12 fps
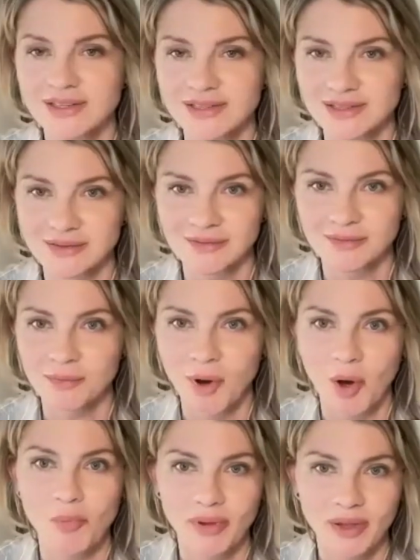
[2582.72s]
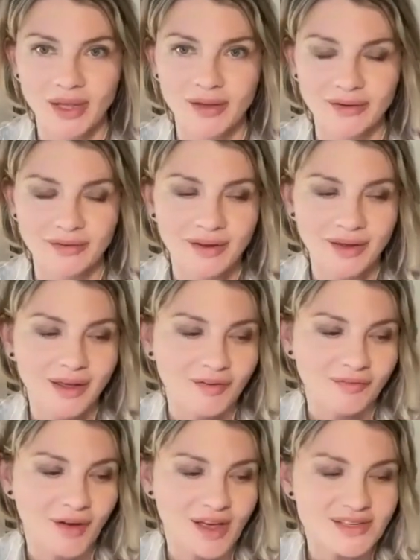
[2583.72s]
is pumping
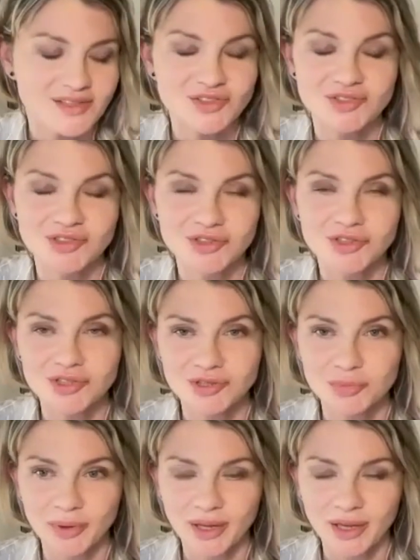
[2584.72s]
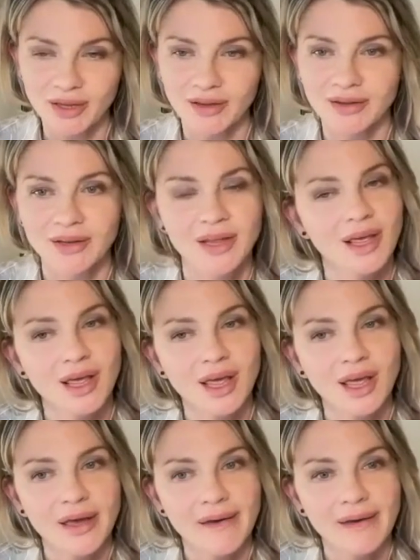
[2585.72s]
faster than it should be. And
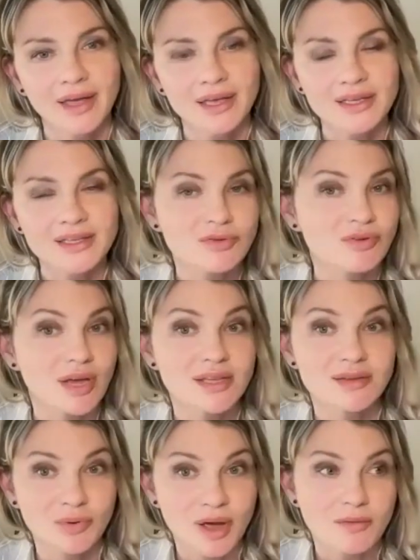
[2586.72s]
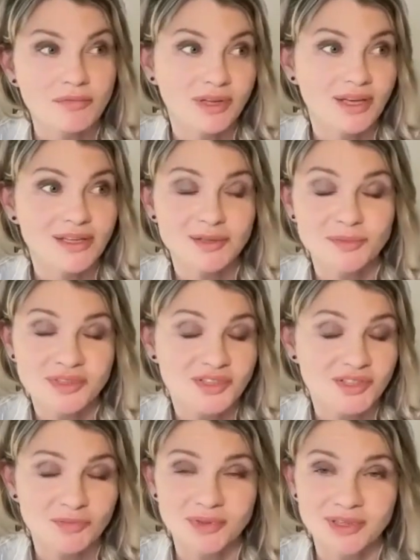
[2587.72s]
so yeah, the way I would like to be is
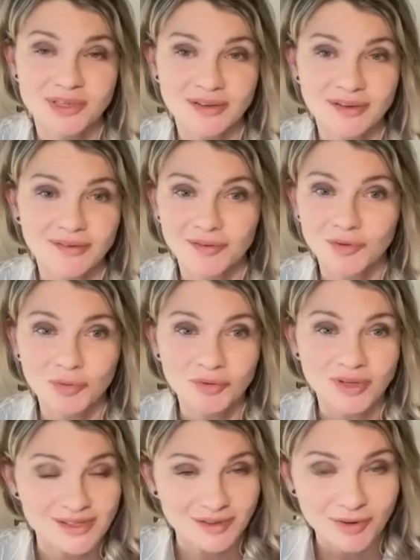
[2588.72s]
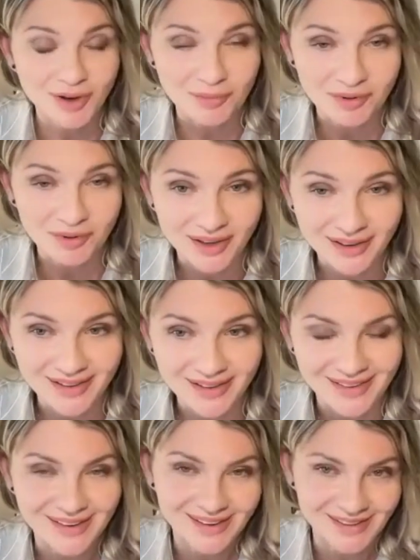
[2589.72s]
just being cool as a cucumber
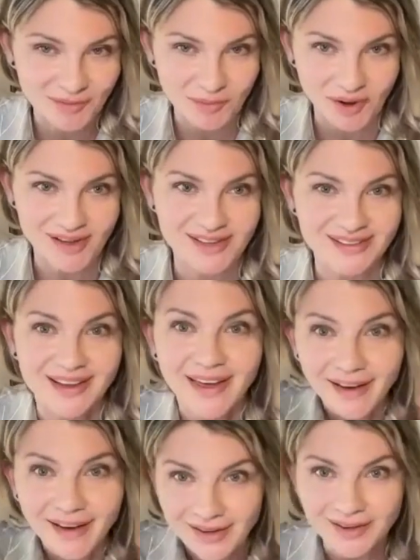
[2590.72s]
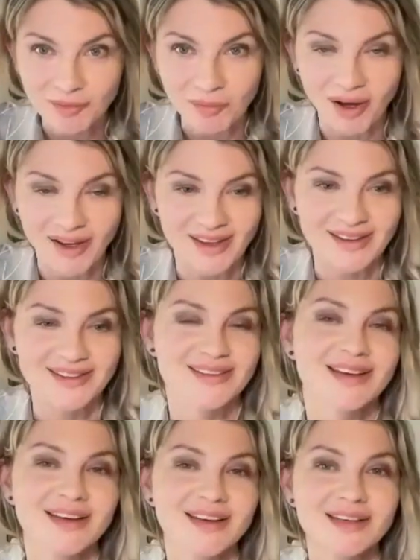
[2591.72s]
in the body and in the mind.
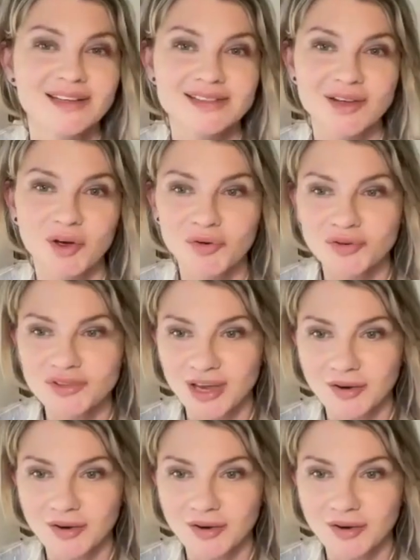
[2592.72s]
So I could